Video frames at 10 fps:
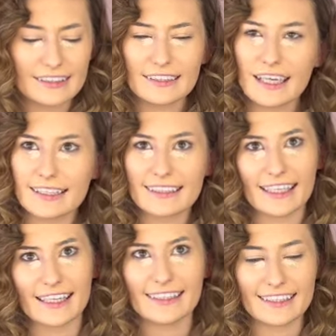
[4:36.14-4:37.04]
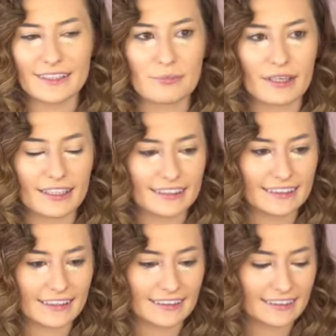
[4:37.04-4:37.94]
not cakey, but in a
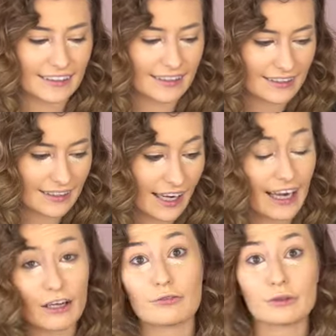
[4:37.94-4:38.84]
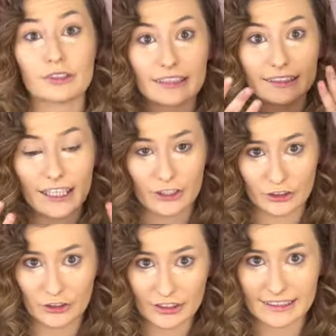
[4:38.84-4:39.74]
sense, like I have really
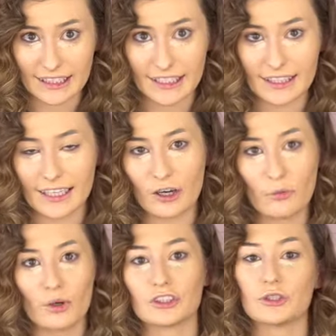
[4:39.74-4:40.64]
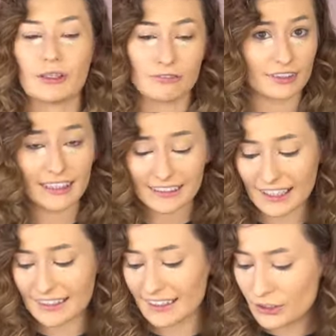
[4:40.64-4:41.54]
textured skin and I don't want to emphasize
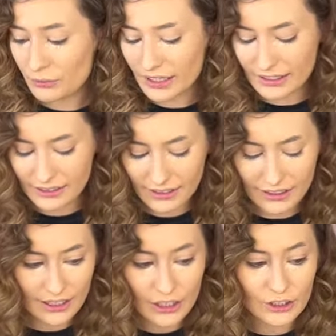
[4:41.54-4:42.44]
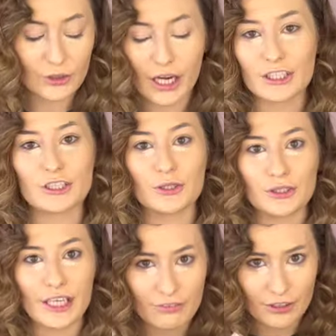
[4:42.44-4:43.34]
that in any way. So I just use
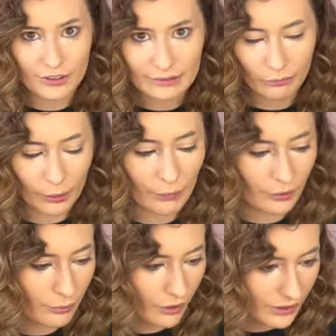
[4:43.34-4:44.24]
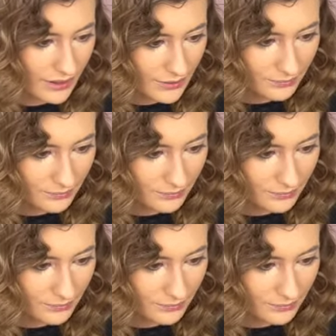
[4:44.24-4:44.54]
a very small amount of product.